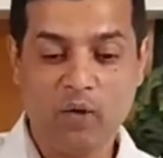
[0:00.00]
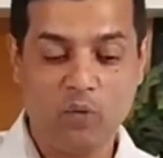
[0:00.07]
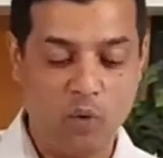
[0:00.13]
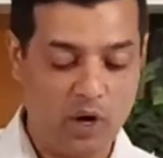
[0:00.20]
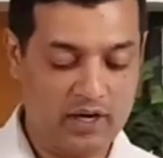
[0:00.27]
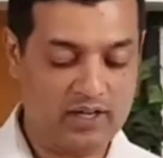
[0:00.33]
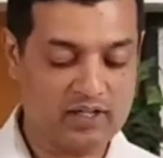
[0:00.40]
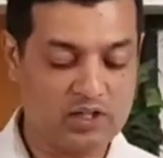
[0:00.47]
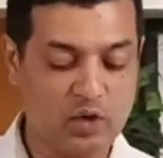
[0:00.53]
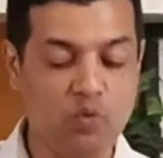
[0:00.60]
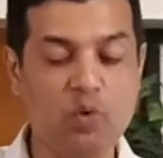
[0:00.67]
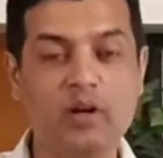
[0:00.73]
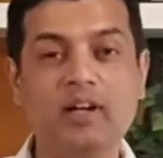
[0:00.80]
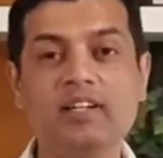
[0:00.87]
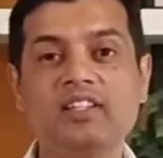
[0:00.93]
What does the
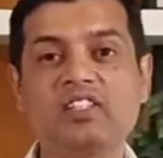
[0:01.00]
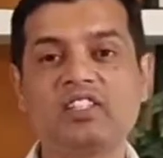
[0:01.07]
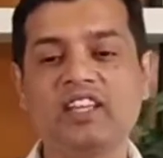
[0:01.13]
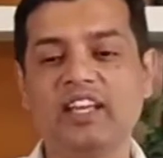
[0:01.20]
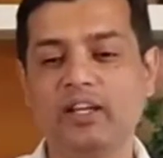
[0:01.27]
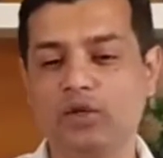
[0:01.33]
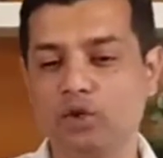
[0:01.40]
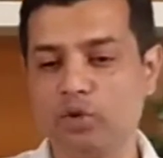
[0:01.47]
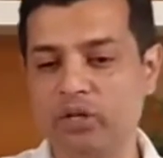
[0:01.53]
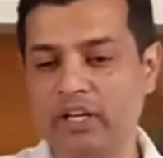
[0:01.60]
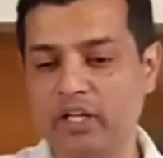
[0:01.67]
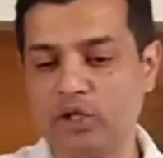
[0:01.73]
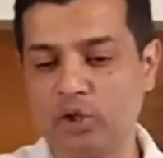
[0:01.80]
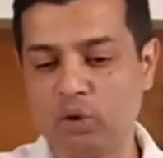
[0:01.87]
word say? You need